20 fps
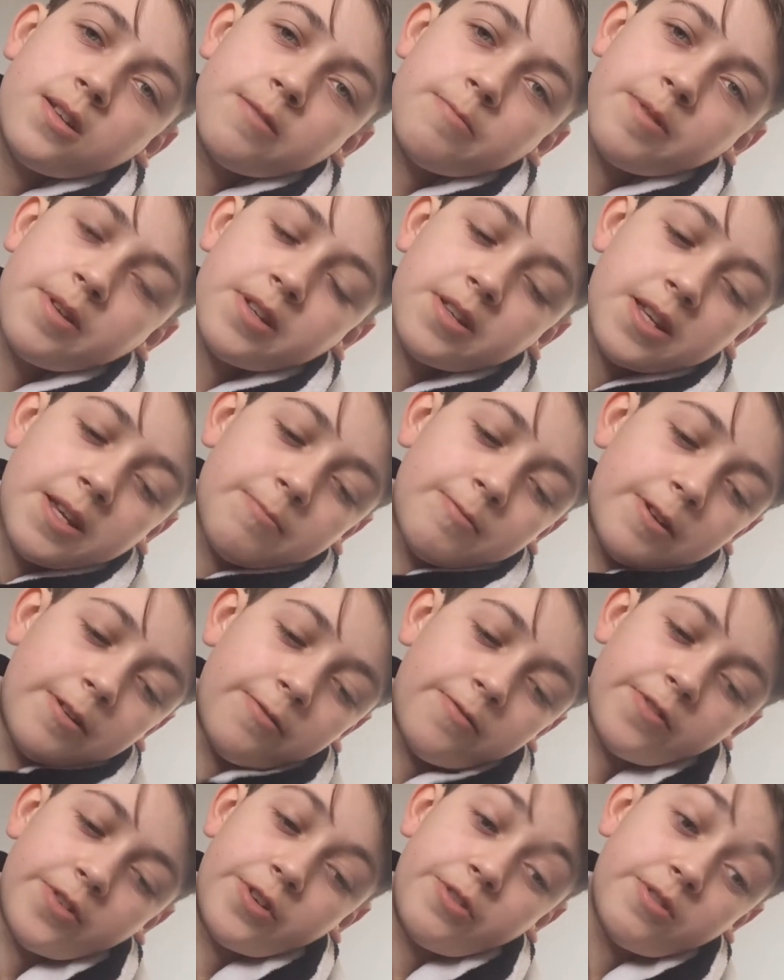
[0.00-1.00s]
best
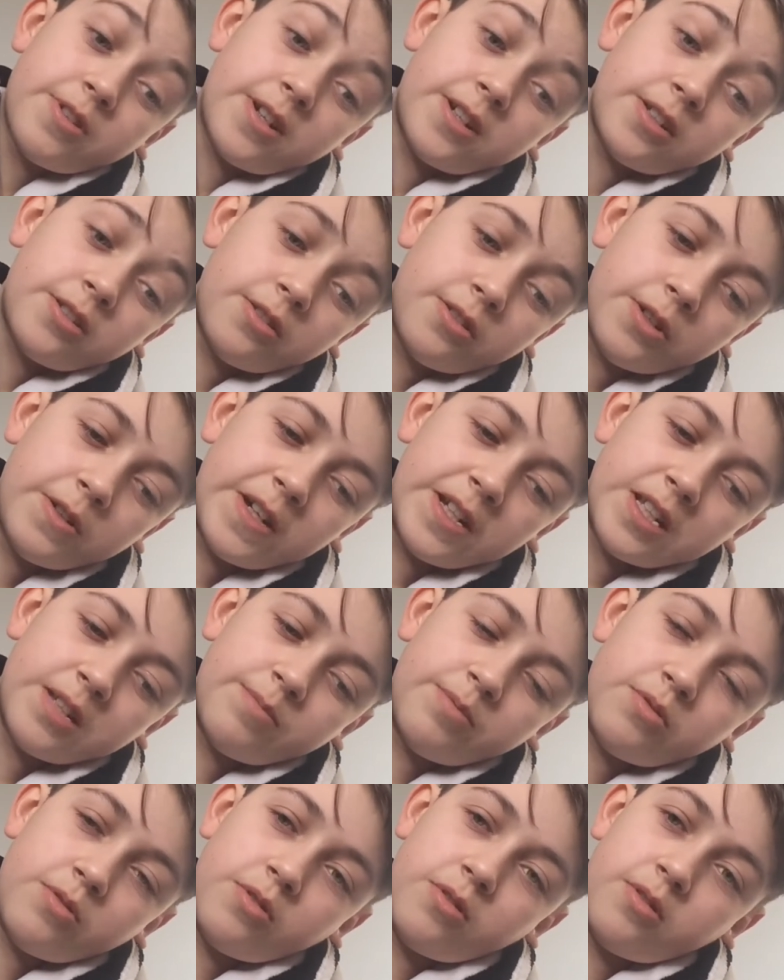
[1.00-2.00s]
keeper for Newcastle, who I
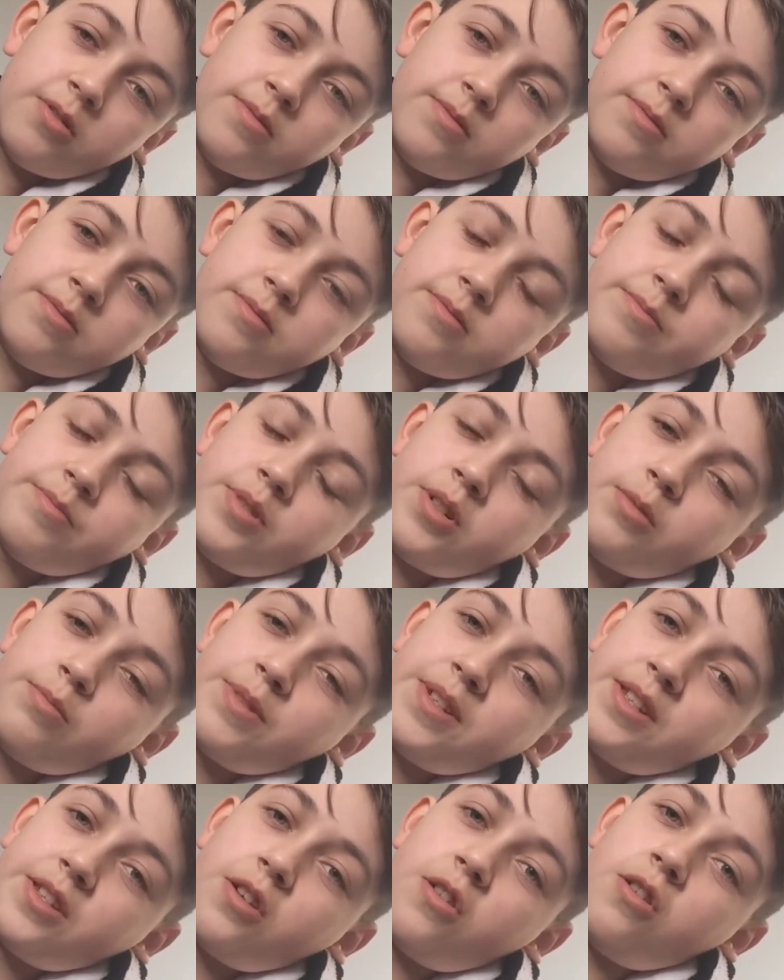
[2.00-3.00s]
support,
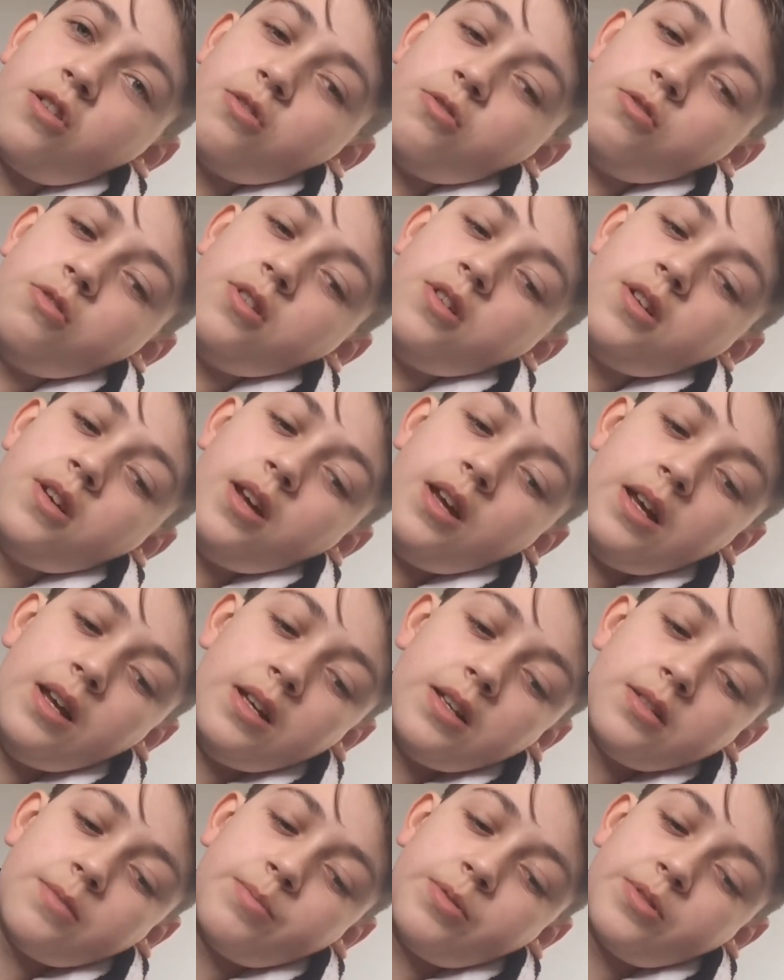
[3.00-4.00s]
probably Dalot.
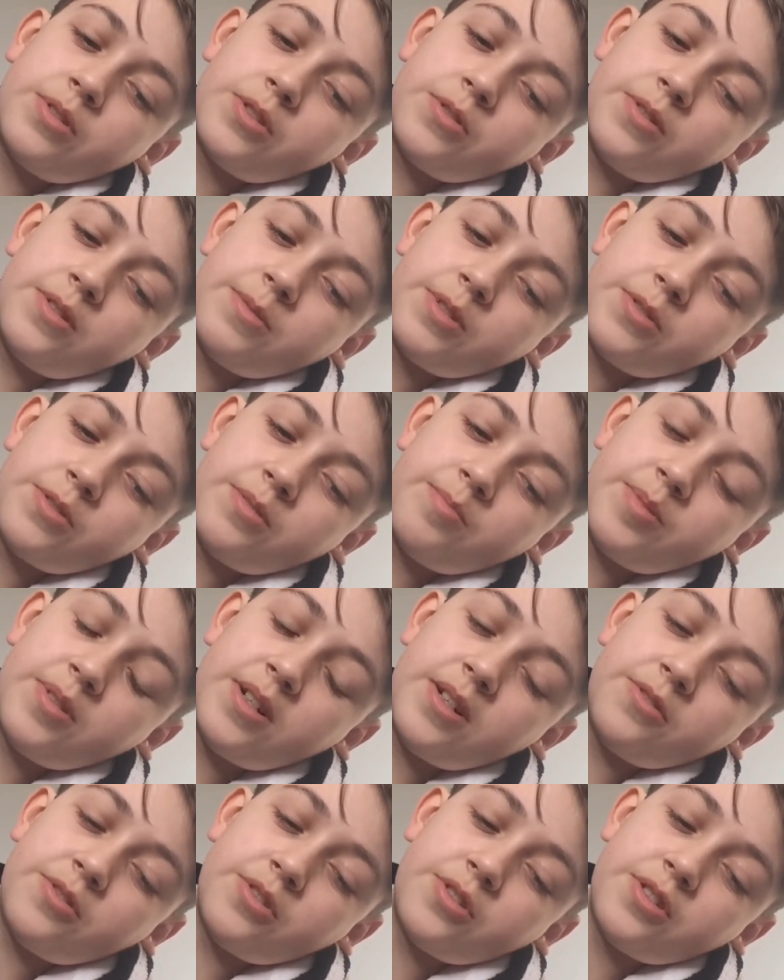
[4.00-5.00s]
But so up.
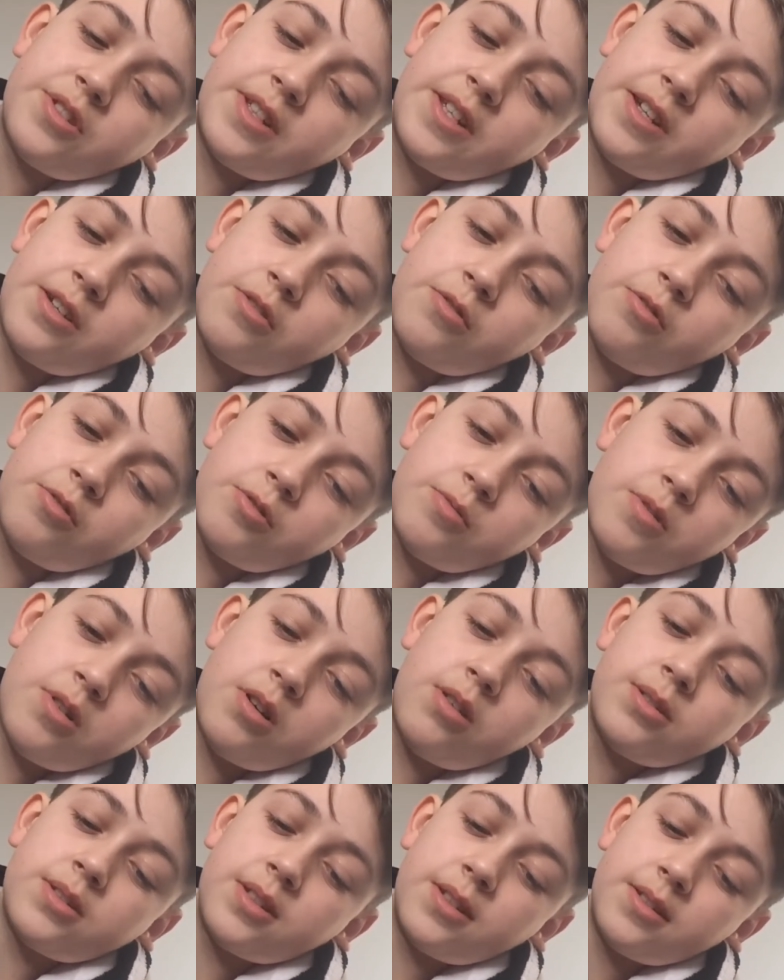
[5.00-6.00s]
But I'll just say
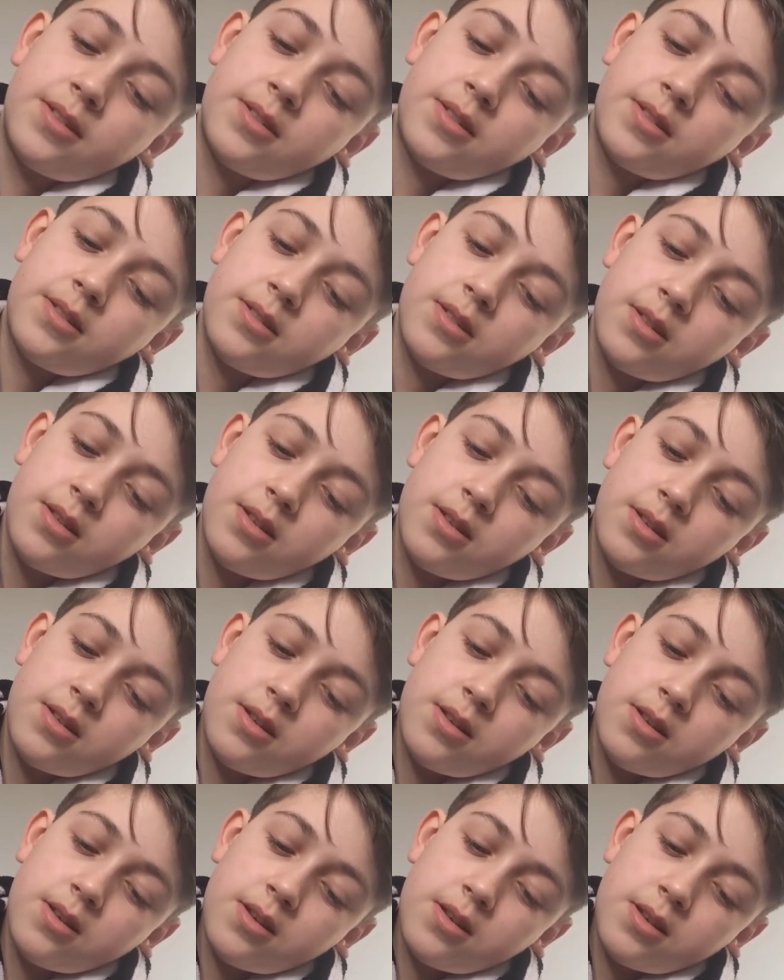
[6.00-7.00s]
Courtois, since
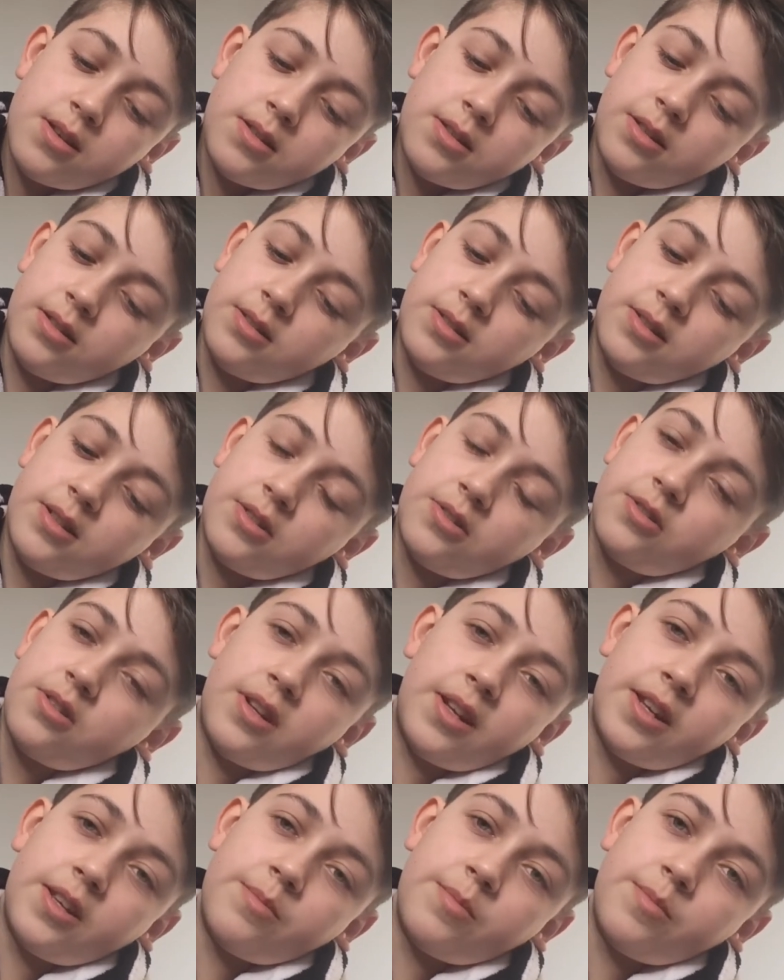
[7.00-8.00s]
I just
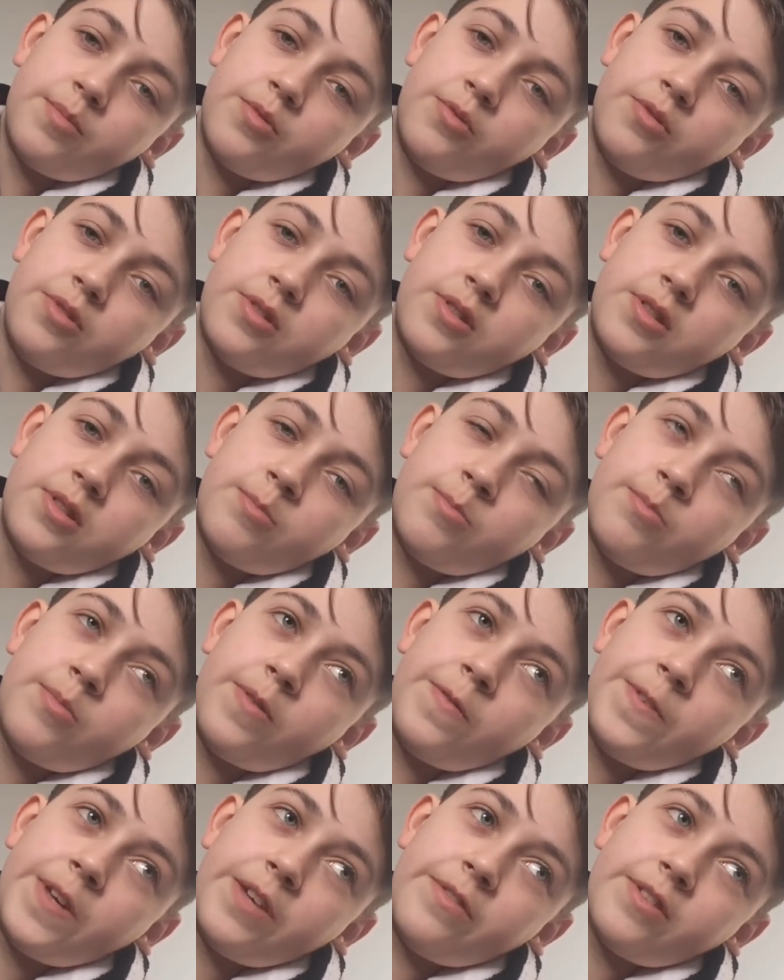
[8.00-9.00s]
like him the most.
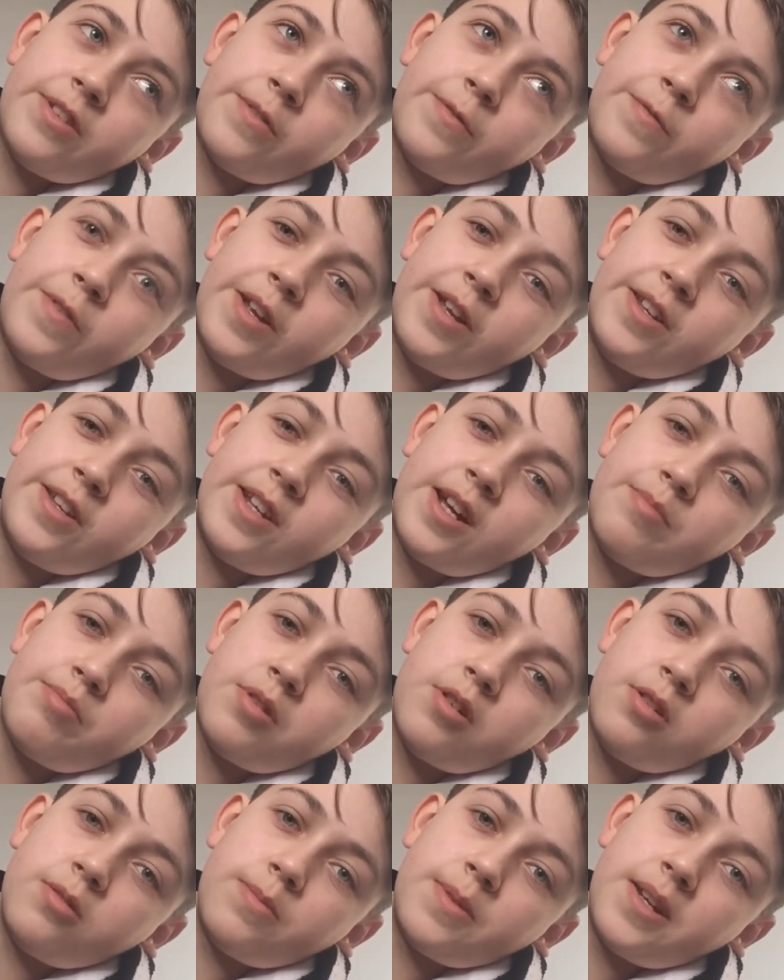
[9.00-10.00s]
My favourite defender
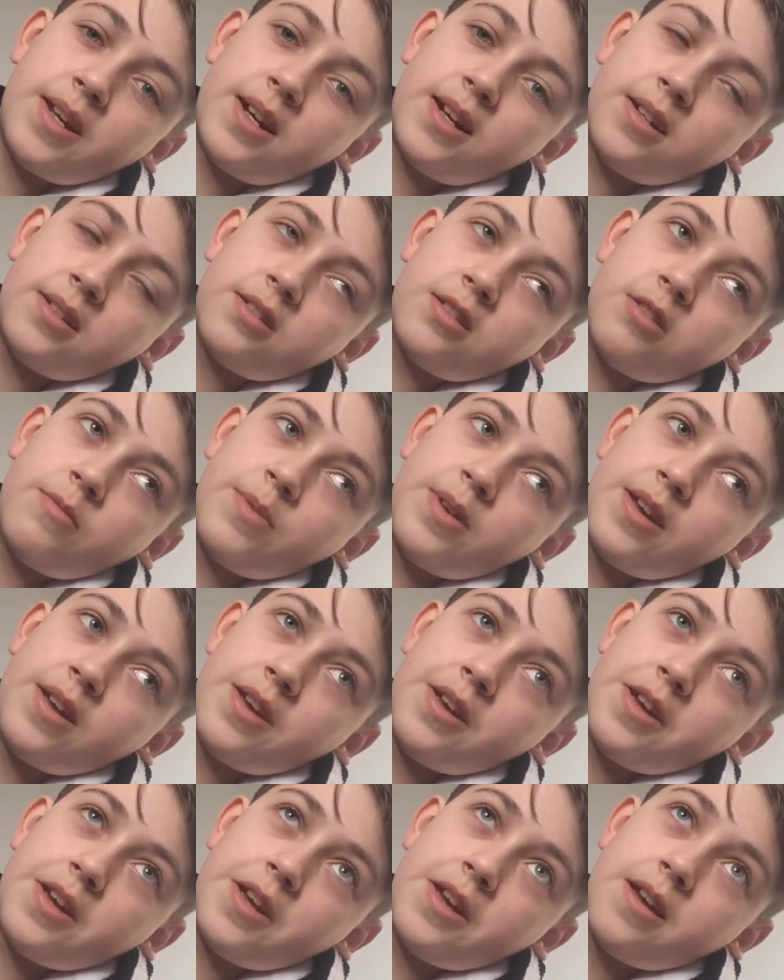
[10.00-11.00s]
probably has to
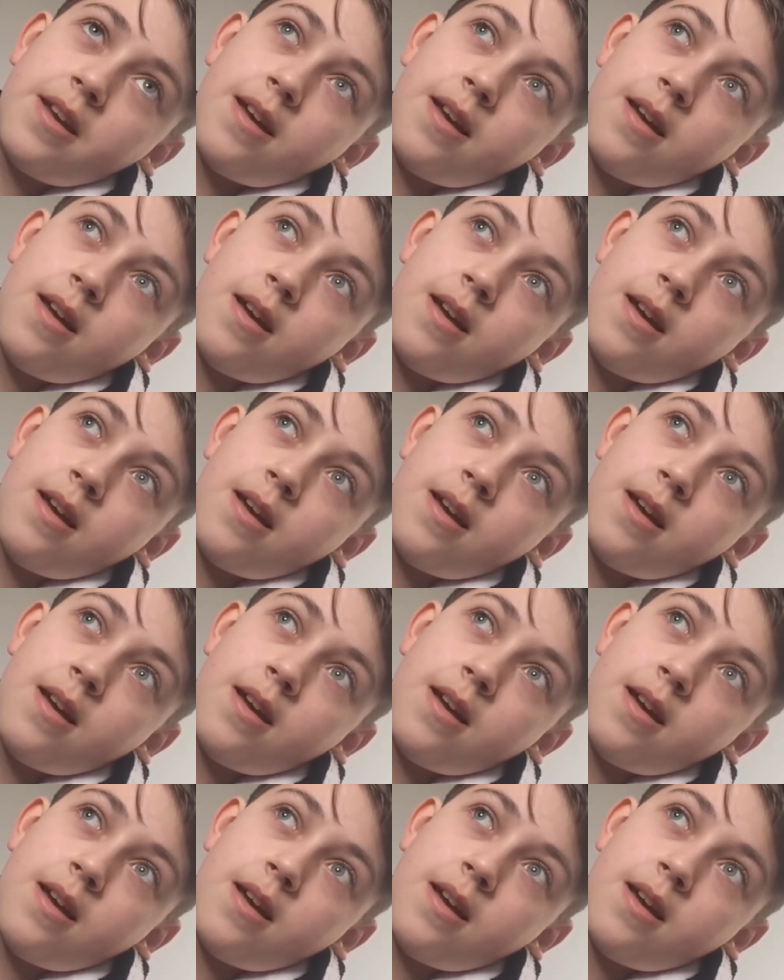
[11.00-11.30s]
be,